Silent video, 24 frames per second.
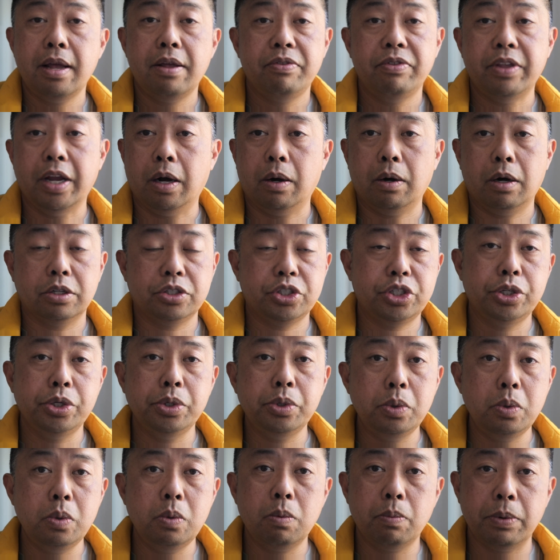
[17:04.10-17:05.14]
there are
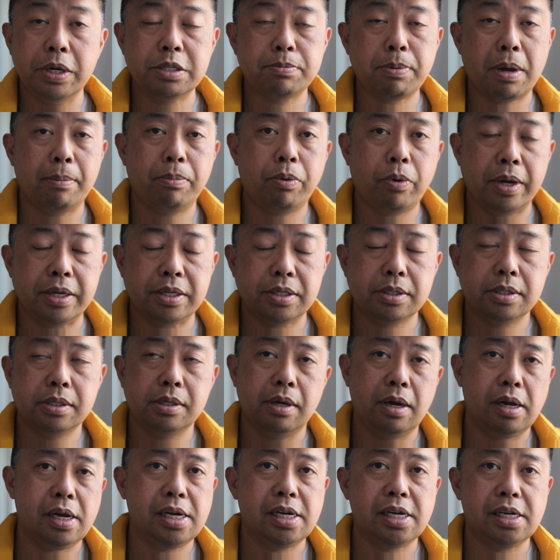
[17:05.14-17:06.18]
2 respawn points
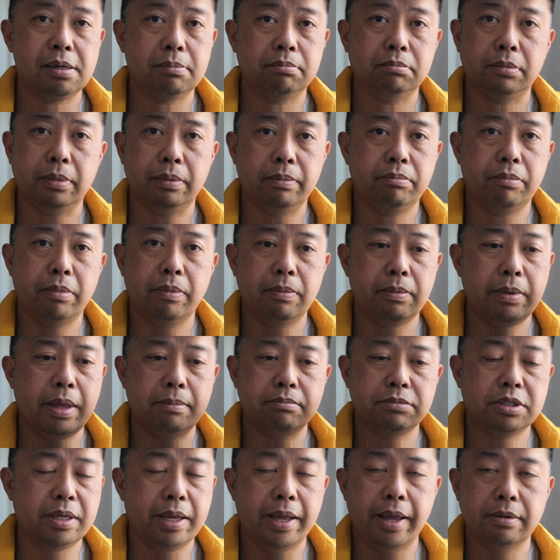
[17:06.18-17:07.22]

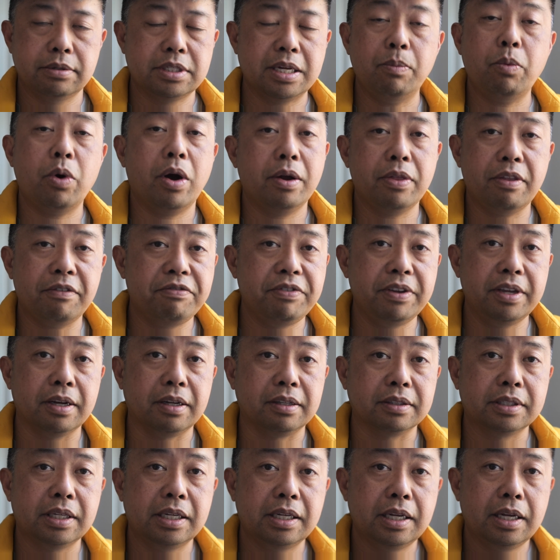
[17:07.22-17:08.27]
somewhere in the
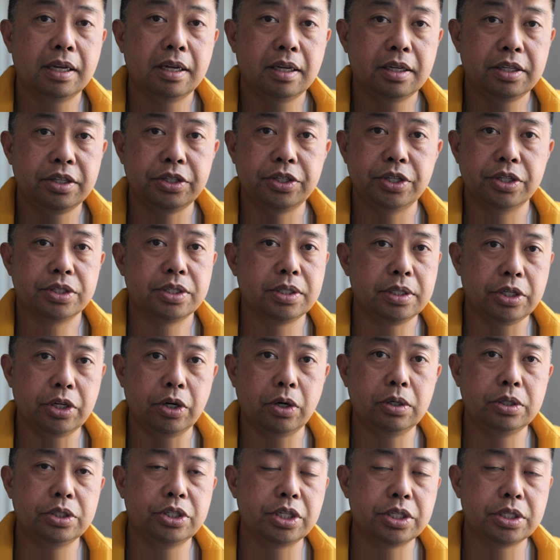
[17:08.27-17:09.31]
field.
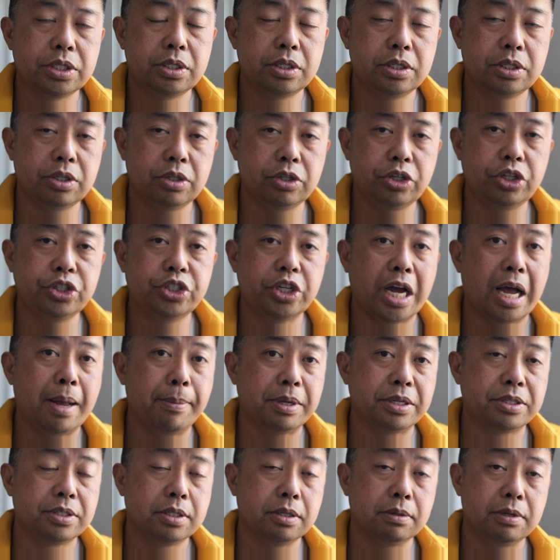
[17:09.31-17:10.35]
Your job
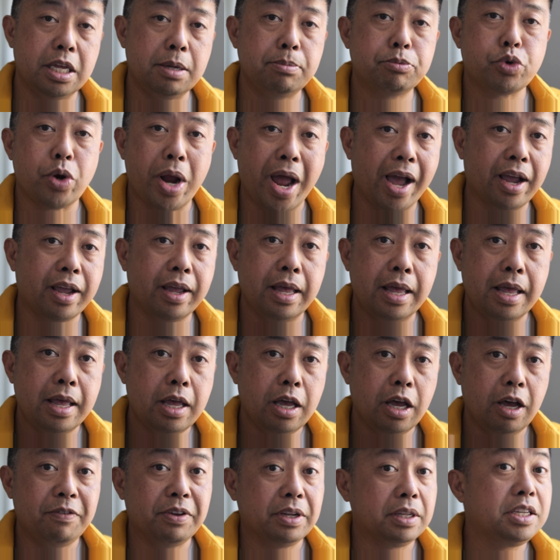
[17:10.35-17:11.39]
is to keep track
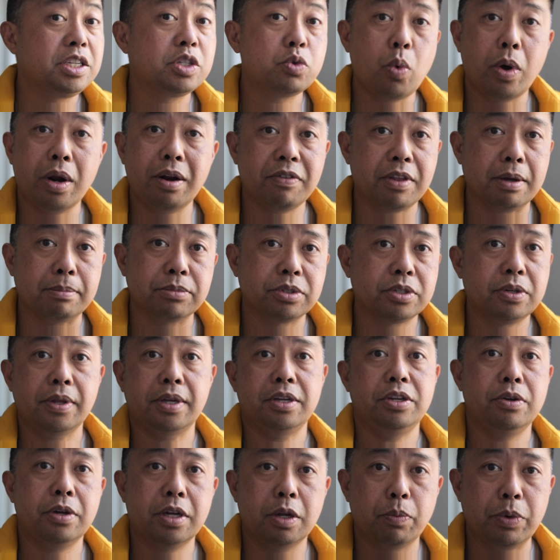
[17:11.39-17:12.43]
of at least one of them so that
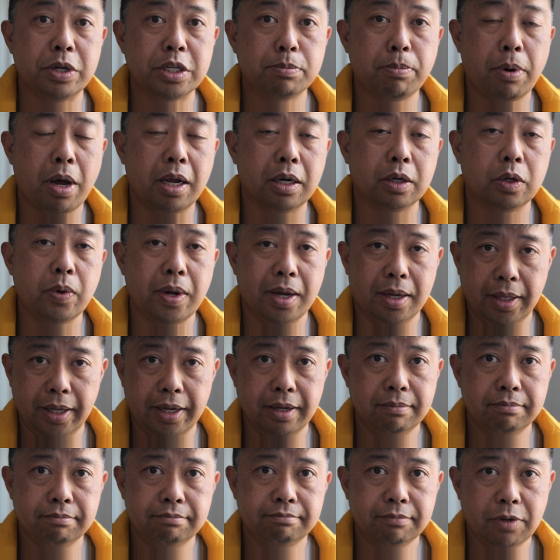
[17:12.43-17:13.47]
you can respawn quickly.
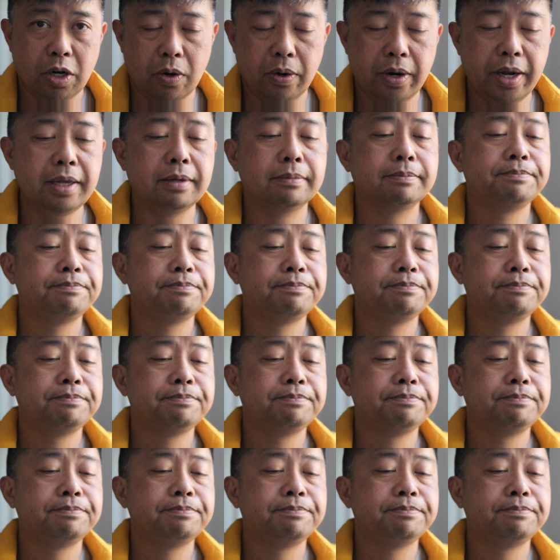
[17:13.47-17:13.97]
All right.